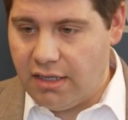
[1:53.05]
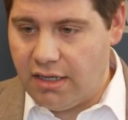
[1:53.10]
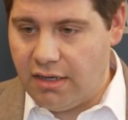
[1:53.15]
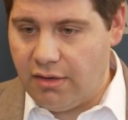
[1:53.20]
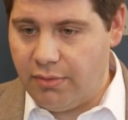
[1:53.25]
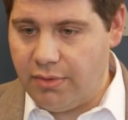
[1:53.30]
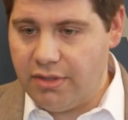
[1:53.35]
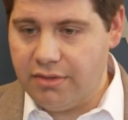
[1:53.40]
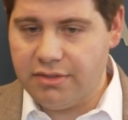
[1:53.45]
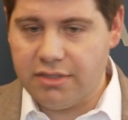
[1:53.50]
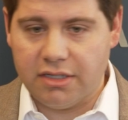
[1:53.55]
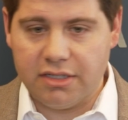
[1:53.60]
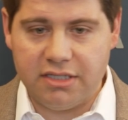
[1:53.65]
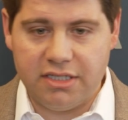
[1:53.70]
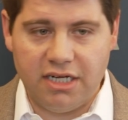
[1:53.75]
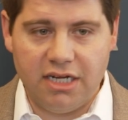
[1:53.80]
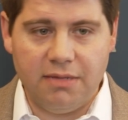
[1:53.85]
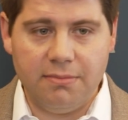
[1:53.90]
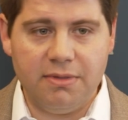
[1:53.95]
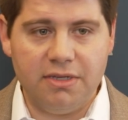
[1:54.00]
We use our
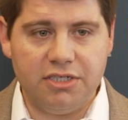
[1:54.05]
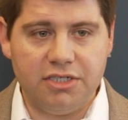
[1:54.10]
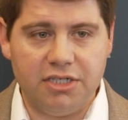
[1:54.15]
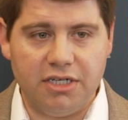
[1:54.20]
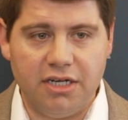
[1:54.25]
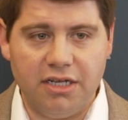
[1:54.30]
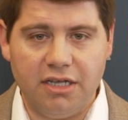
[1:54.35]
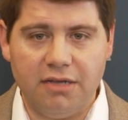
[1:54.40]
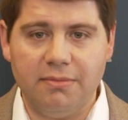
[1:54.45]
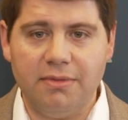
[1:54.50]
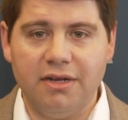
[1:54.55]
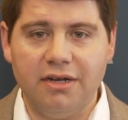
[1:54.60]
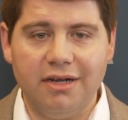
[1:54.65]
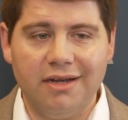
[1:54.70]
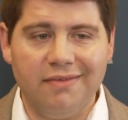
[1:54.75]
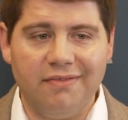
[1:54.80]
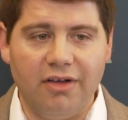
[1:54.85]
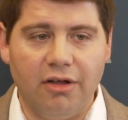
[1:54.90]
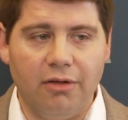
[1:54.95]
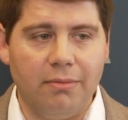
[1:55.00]
CDBG Community
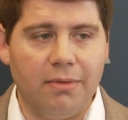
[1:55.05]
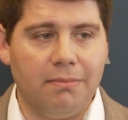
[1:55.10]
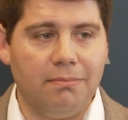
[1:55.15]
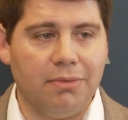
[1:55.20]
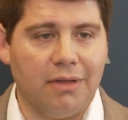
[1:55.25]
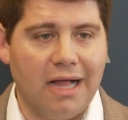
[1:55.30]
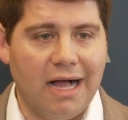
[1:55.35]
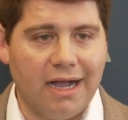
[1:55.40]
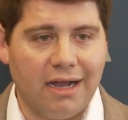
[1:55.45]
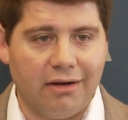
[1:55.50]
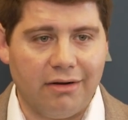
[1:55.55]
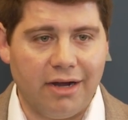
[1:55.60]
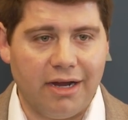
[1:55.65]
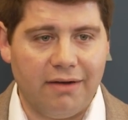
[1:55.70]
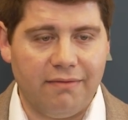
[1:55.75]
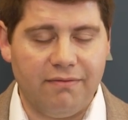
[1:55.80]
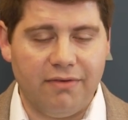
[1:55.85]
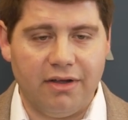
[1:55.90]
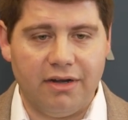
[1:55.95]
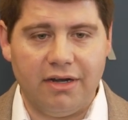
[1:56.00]
Development Block
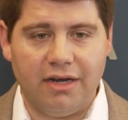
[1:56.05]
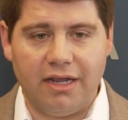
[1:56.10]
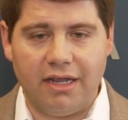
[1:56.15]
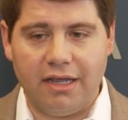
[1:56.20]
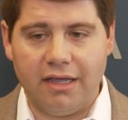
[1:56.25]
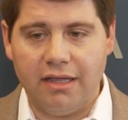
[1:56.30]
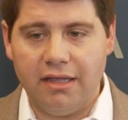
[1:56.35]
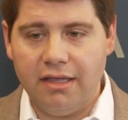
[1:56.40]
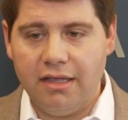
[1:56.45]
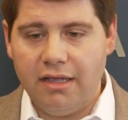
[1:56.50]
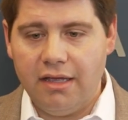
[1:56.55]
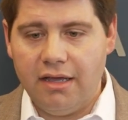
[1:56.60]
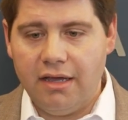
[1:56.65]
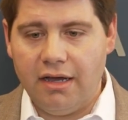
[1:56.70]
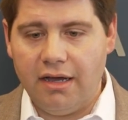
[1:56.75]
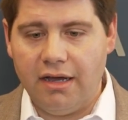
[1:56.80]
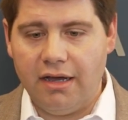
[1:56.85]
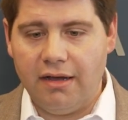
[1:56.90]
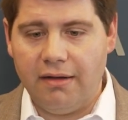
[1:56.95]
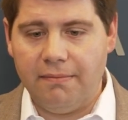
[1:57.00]
Grant funding
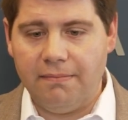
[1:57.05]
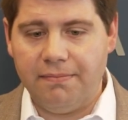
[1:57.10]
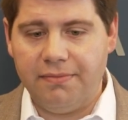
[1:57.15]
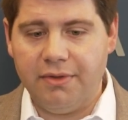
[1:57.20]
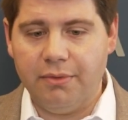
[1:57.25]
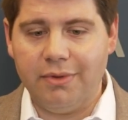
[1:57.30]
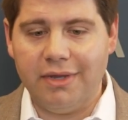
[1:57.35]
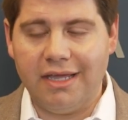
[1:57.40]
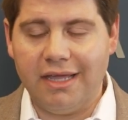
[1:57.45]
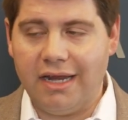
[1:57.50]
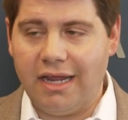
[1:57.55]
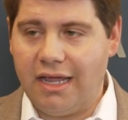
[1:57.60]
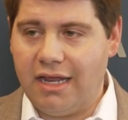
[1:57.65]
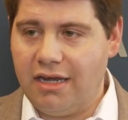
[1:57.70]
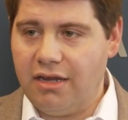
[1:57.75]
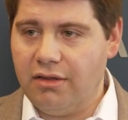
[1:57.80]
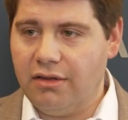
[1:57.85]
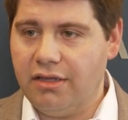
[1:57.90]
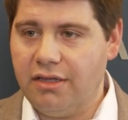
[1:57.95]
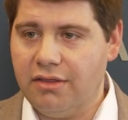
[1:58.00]
that we get
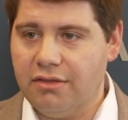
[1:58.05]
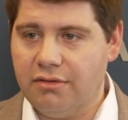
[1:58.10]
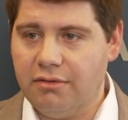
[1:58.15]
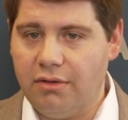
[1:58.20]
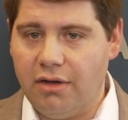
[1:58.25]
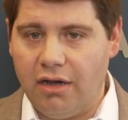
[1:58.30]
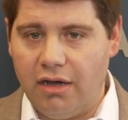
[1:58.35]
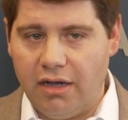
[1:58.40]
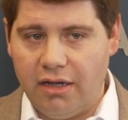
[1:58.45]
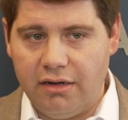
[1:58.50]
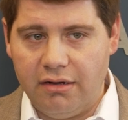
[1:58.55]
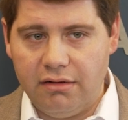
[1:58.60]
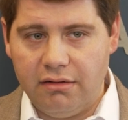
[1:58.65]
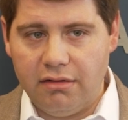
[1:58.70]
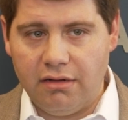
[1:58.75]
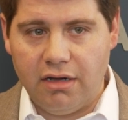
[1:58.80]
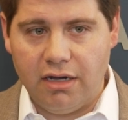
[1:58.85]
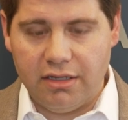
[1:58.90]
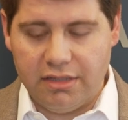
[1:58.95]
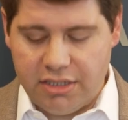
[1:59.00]
annually through HUD
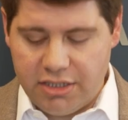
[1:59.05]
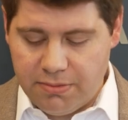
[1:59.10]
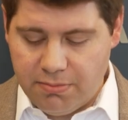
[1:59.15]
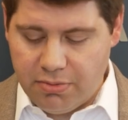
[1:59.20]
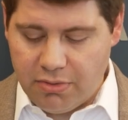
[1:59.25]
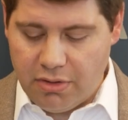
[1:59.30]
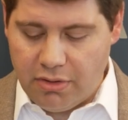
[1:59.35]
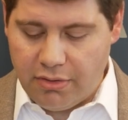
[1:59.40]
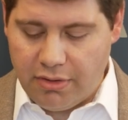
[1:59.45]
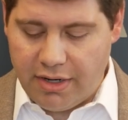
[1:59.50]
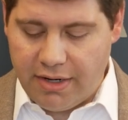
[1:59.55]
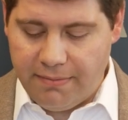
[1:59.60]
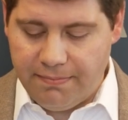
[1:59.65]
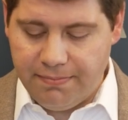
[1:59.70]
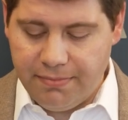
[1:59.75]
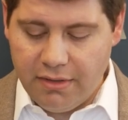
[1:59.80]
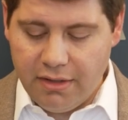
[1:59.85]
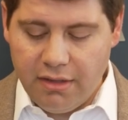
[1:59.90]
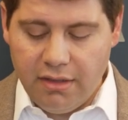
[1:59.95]
on this program.